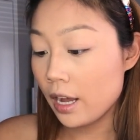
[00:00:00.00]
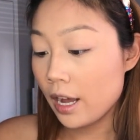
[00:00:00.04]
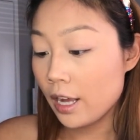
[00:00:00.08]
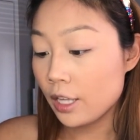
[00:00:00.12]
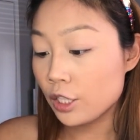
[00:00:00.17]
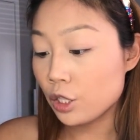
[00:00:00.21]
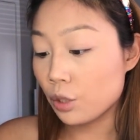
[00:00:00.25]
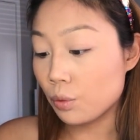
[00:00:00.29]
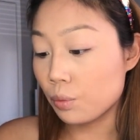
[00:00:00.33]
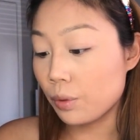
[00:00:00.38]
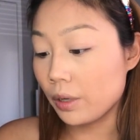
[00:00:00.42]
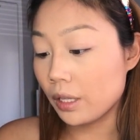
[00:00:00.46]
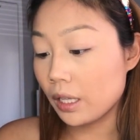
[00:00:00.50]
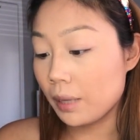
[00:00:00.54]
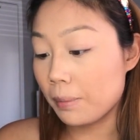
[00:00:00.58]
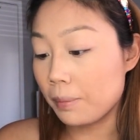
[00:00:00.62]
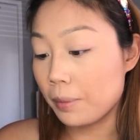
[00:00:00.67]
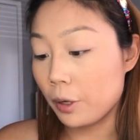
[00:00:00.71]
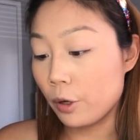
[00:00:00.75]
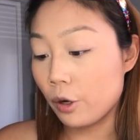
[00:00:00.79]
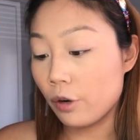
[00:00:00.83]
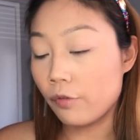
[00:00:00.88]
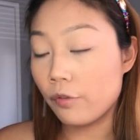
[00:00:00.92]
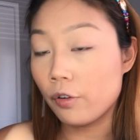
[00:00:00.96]
It's a really
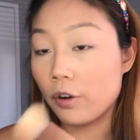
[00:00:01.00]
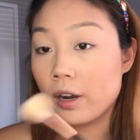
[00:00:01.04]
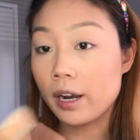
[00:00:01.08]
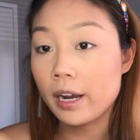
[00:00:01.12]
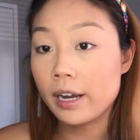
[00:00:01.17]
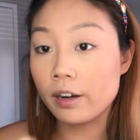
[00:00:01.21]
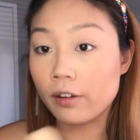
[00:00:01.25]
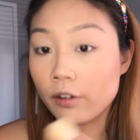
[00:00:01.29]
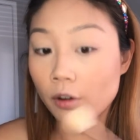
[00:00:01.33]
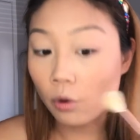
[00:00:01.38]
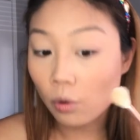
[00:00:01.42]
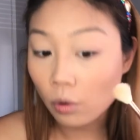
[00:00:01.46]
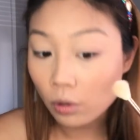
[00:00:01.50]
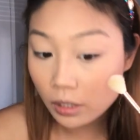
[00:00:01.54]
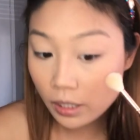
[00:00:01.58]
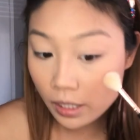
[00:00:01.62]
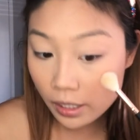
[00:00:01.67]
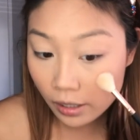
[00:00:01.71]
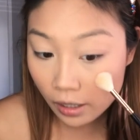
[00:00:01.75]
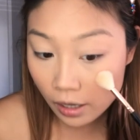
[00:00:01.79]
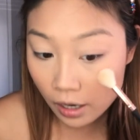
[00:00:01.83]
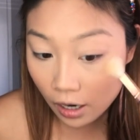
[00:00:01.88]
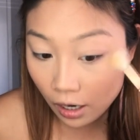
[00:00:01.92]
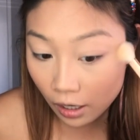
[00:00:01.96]
beautiful kind of
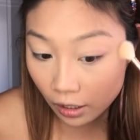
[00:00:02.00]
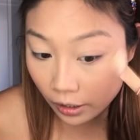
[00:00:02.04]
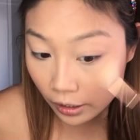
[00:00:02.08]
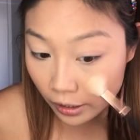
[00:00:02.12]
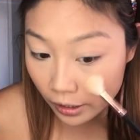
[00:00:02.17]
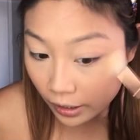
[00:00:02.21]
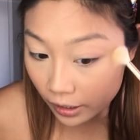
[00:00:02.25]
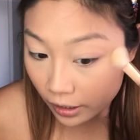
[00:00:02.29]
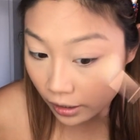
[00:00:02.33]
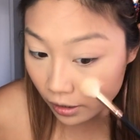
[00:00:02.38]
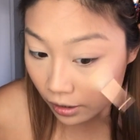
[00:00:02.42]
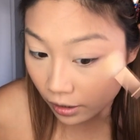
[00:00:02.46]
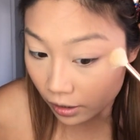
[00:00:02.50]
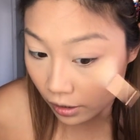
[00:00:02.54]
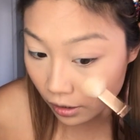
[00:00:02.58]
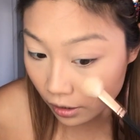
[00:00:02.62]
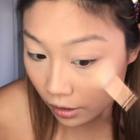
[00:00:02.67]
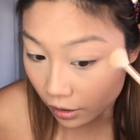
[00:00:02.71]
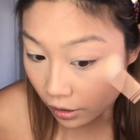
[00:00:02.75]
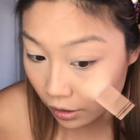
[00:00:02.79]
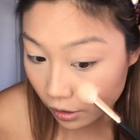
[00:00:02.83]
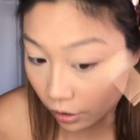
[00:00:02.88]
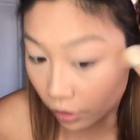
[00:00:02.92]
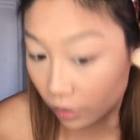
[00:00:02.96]
golden color.
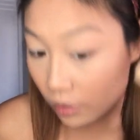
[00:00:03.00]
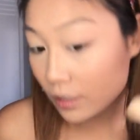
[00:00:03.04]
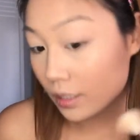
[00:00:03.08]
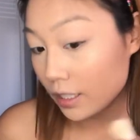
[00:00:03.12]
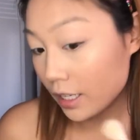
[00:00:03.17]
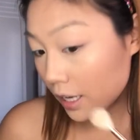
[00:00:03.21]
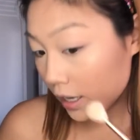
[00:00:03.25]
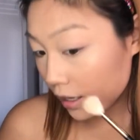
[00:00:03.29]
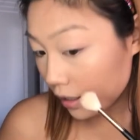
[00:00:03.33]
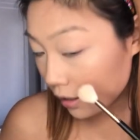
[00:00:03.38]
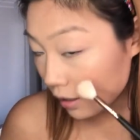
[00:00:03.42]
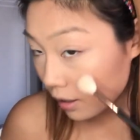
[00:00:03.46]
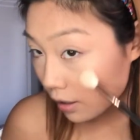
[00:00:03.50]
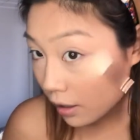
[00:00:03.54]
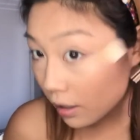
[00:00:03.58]
You'll see.